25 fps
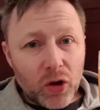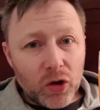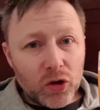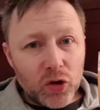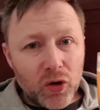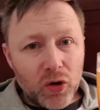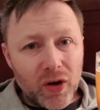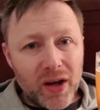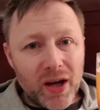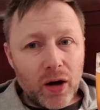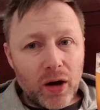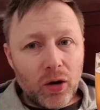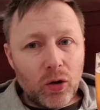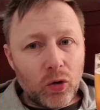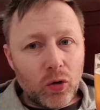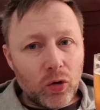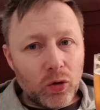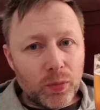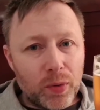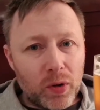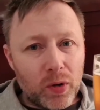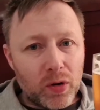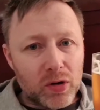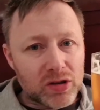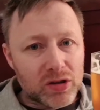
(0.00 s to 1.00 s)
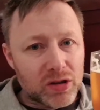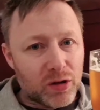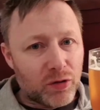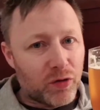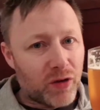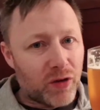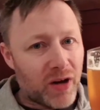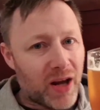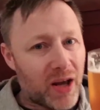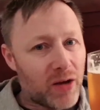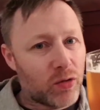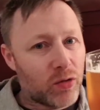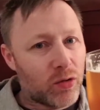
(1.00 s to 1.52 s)
You ate a whole box of
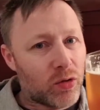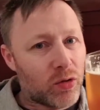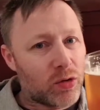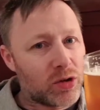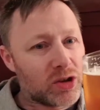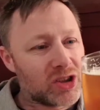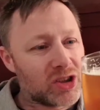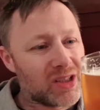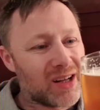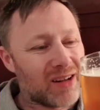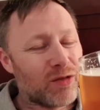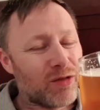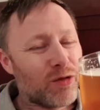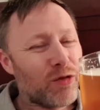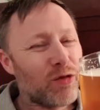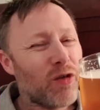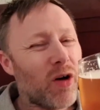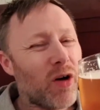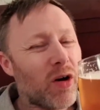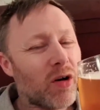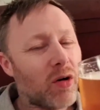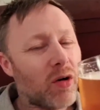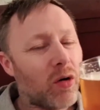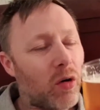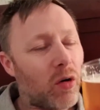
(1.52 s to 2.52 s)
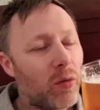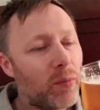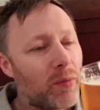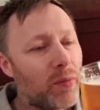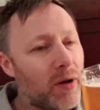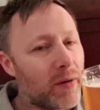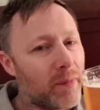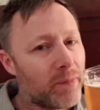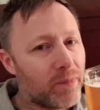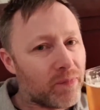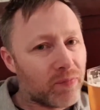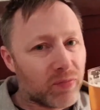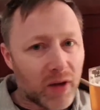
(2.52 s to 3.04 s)
Ferrero Rocher? Fuck all,
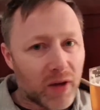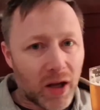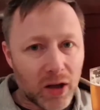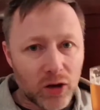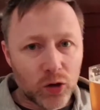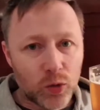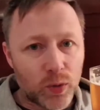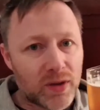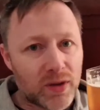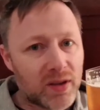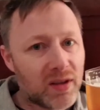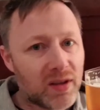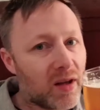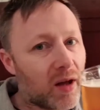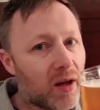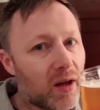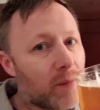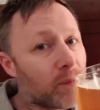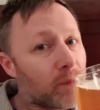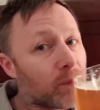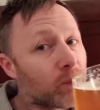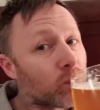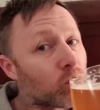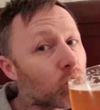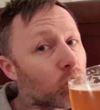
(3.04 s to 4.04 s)
man. I tweeted that.